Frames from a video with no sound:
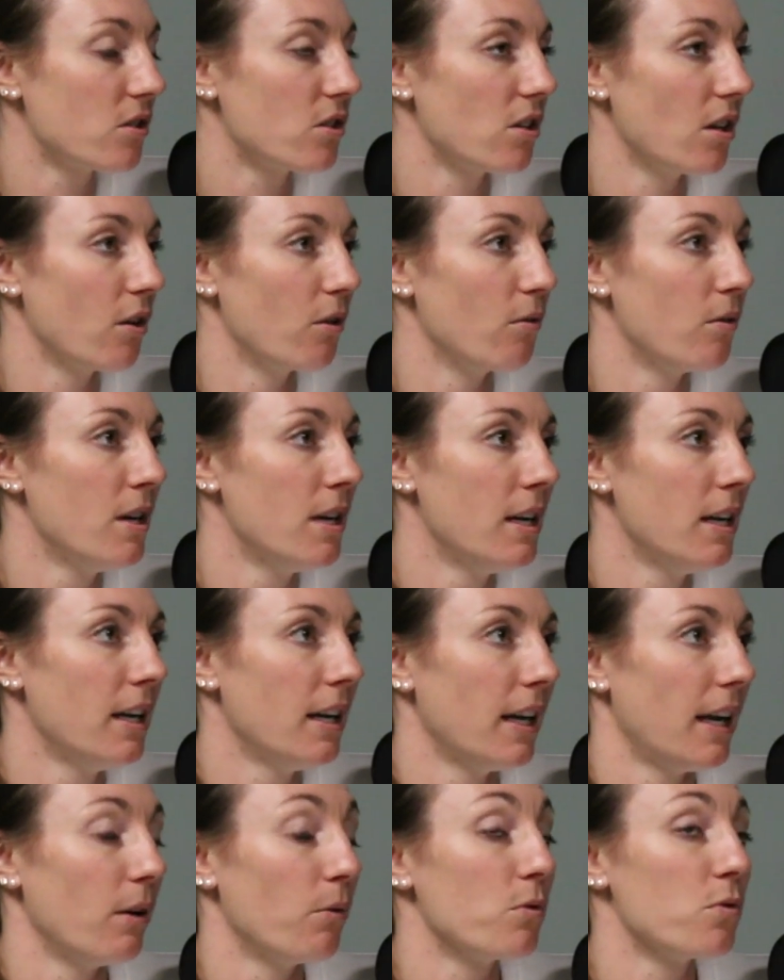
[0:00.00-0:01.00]
So
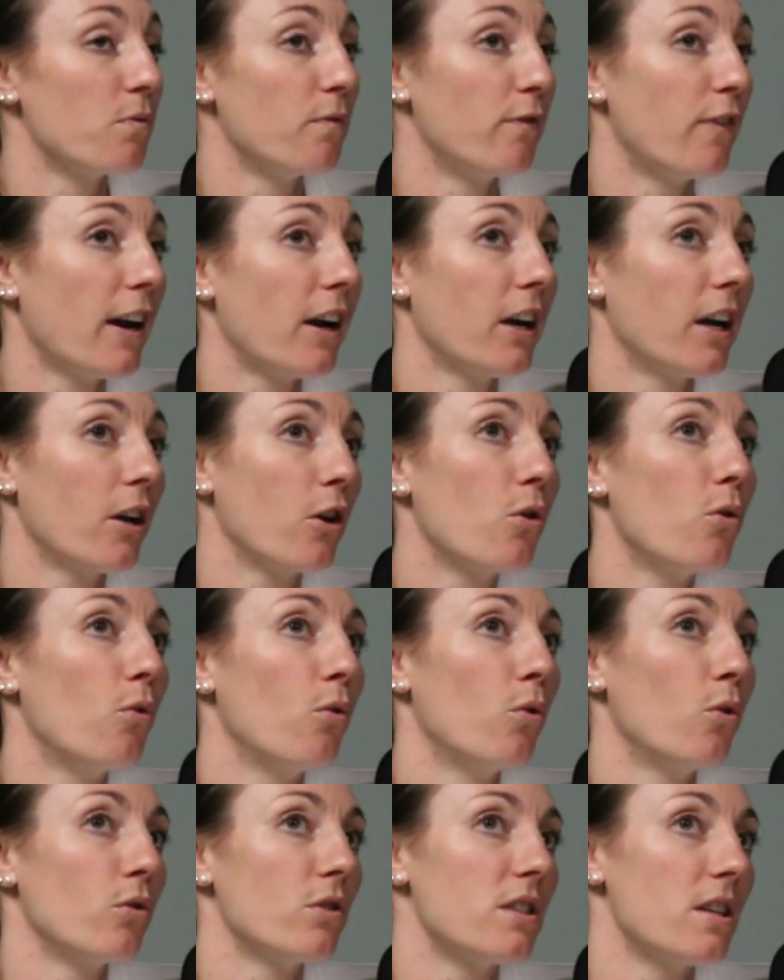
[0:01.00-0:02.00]
it was very
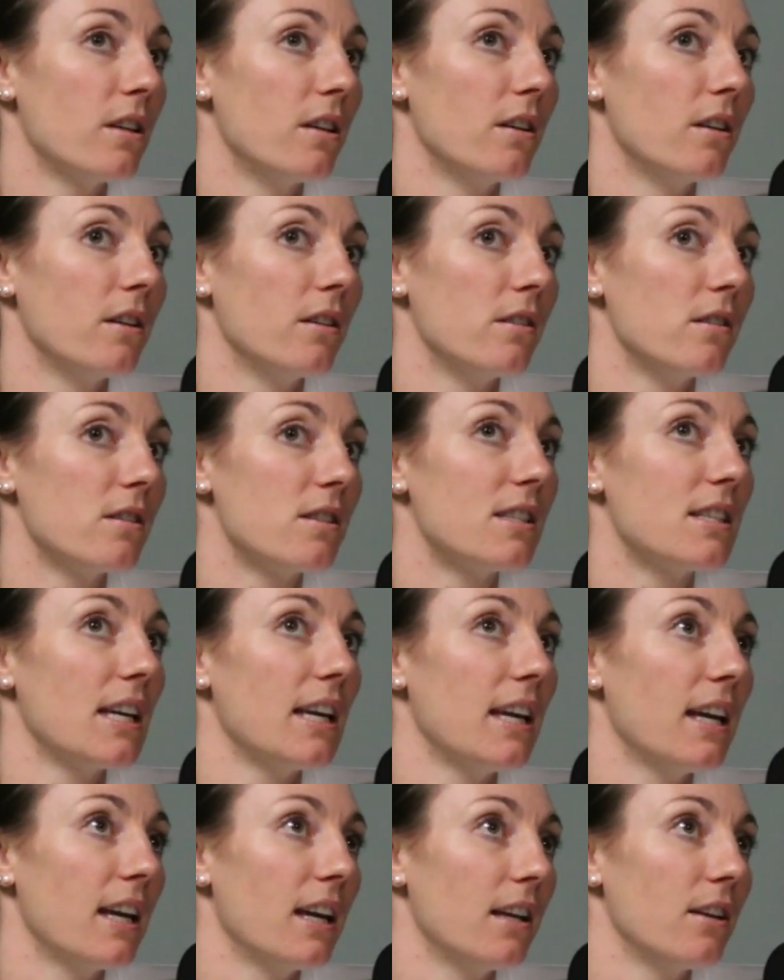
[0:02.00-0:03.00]
cool to
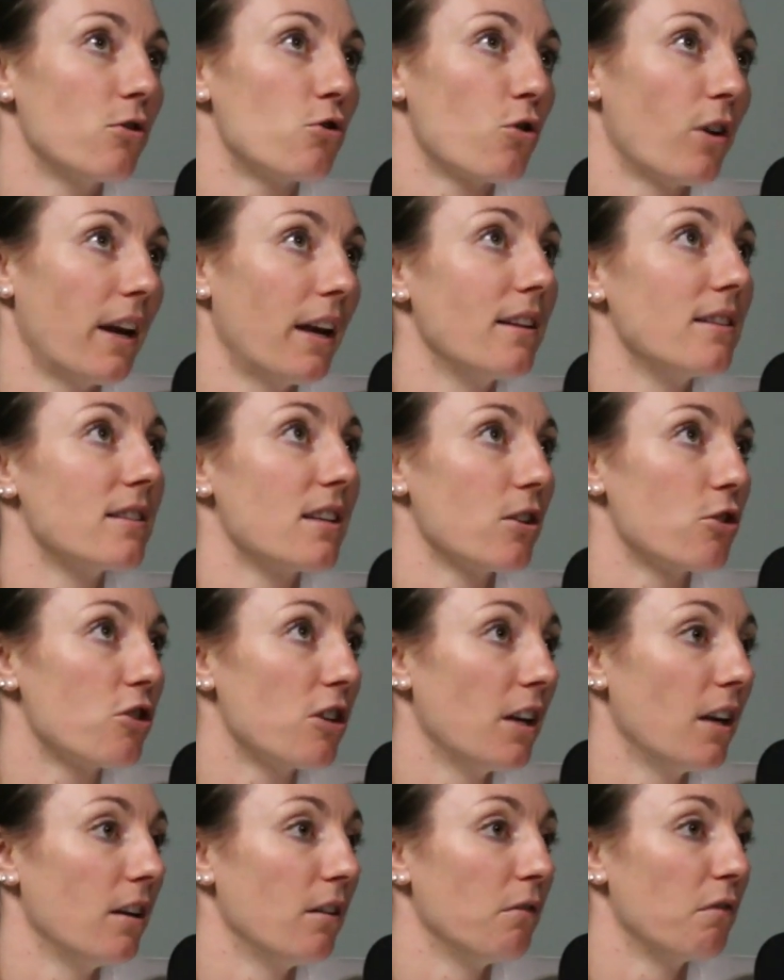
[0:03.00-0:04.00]
see it
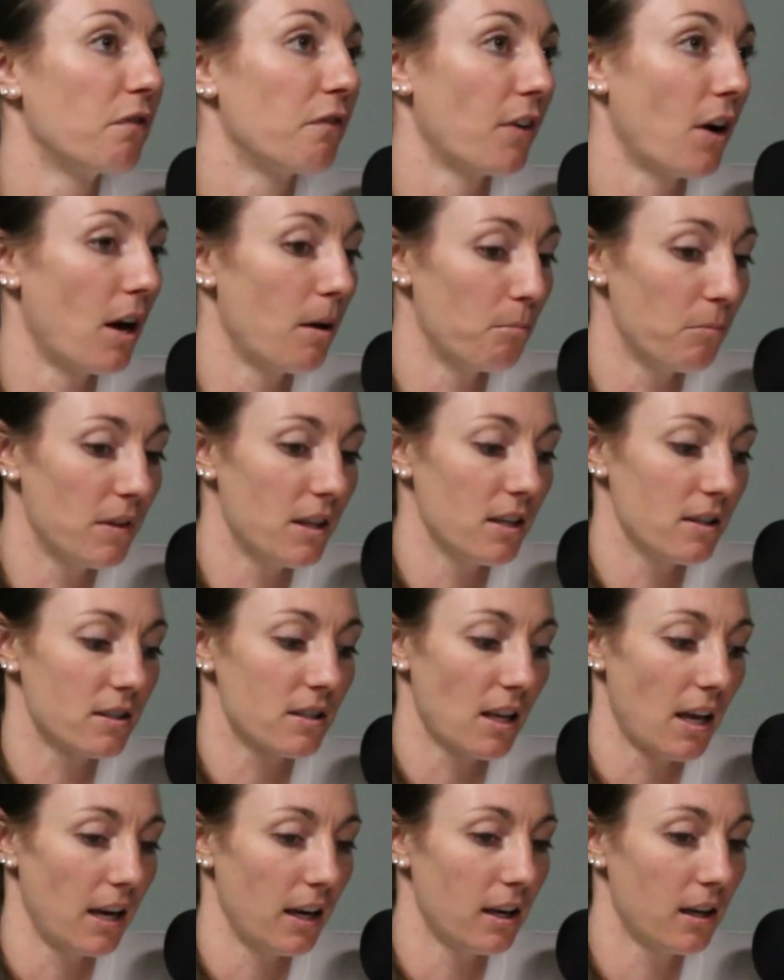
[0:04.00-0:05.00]
transition from
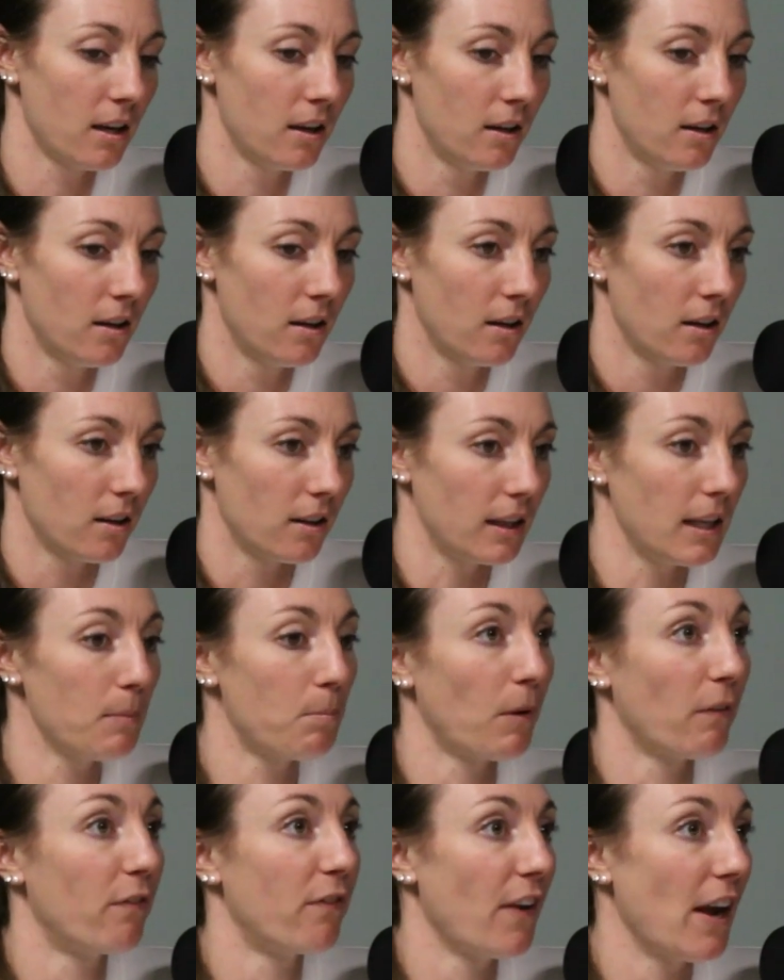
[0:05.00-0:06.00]
this like
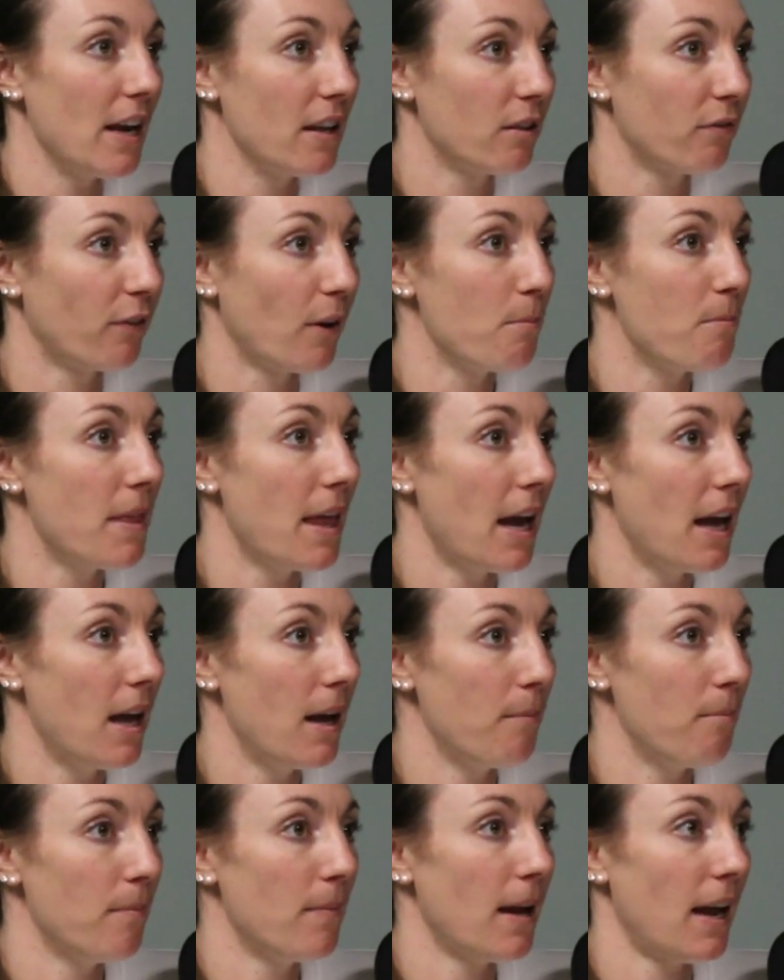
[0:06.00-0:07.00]
leap of faith from
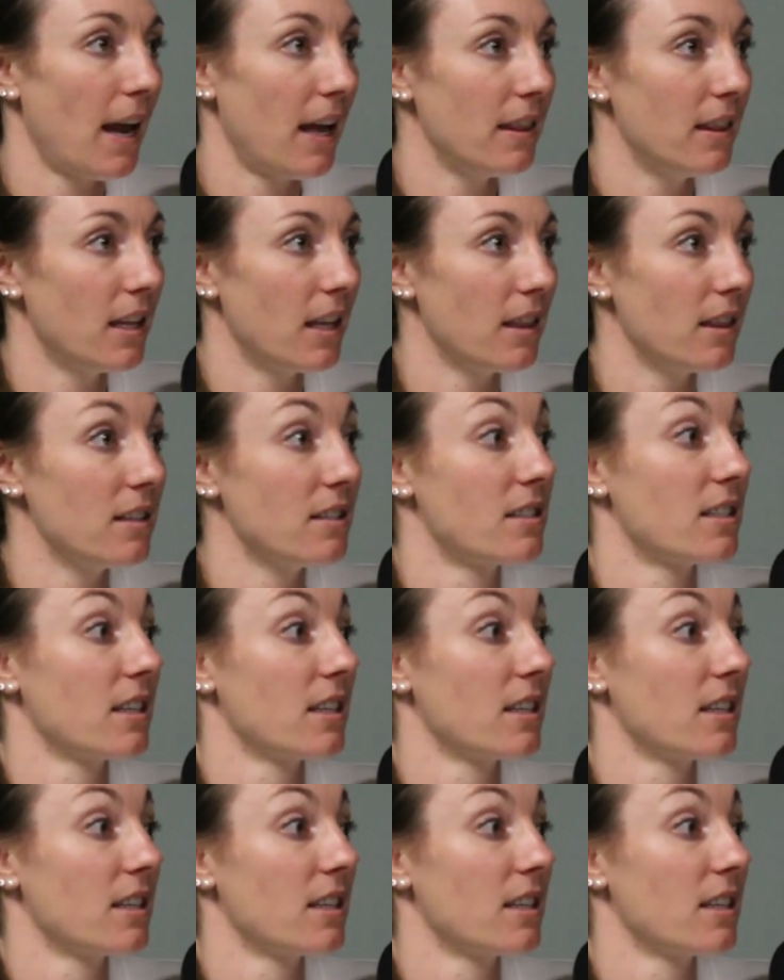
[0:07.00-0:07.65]
them, and then the